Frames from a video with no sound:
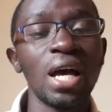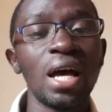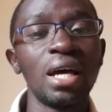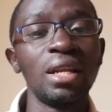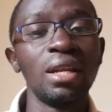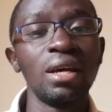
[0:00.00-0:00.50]

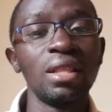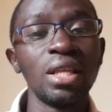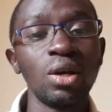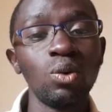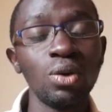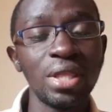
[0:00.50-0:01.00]
And
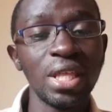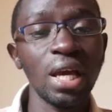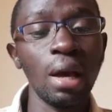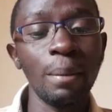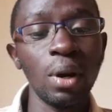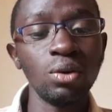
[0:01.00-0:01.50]
the good thing
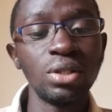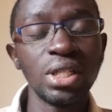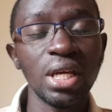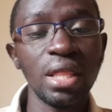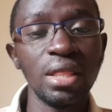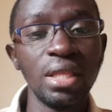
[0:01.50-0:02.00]
about
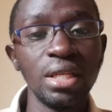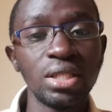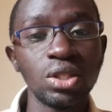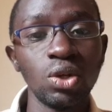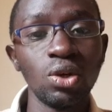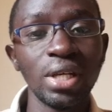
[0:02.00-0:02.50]

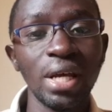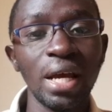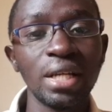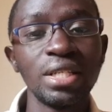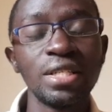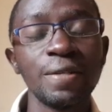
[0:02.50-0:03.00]
this Toyota
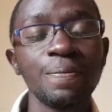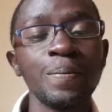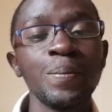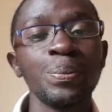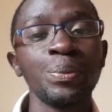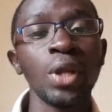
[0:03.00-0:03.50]
Ractis
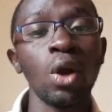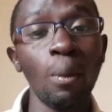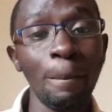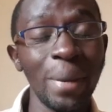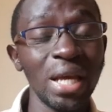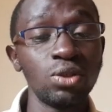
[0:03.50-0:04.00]

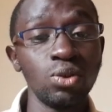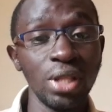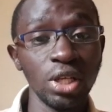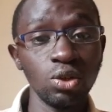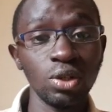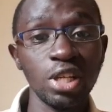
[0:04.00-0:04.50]
compared to
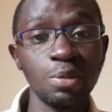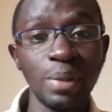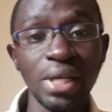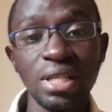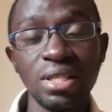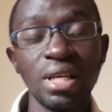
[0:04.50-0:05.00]
the Toyota
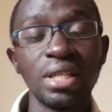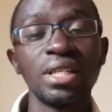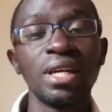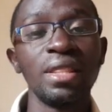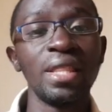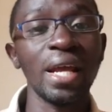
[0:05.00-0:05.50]
Spade is that
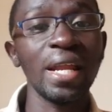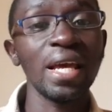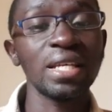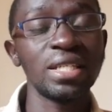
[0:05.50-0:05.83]
the rear